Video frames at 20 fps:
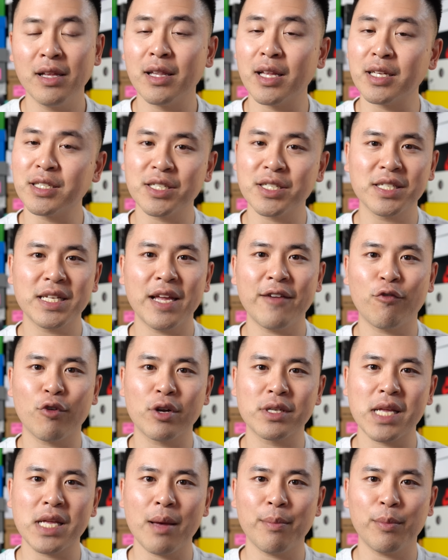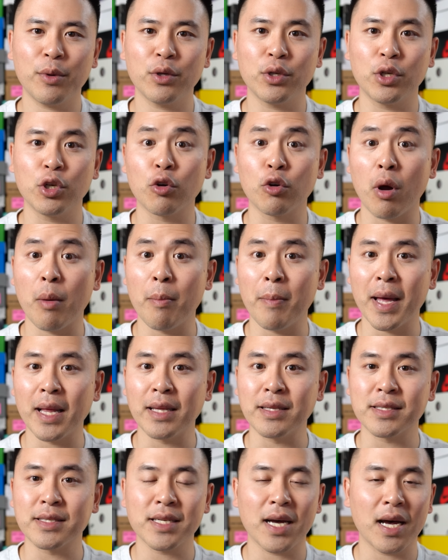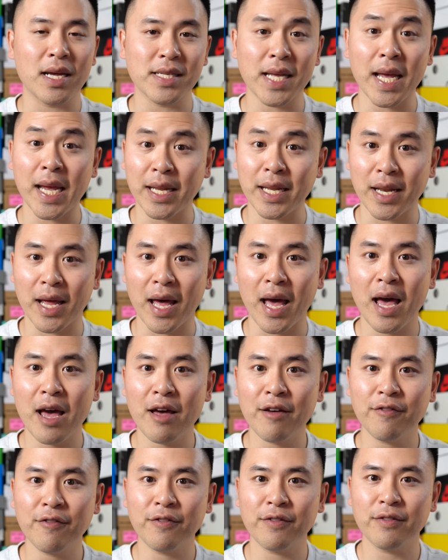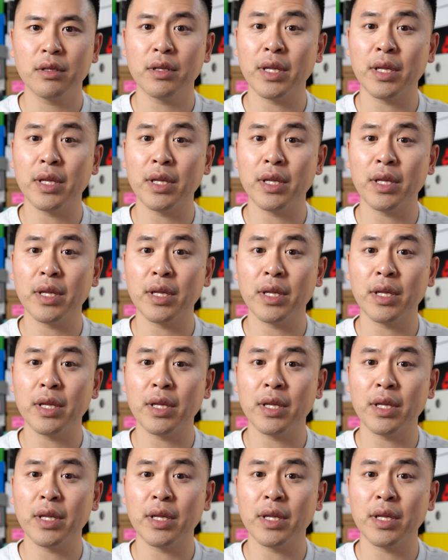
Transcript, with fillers: let's just say for example, you're a men's size eight and a half,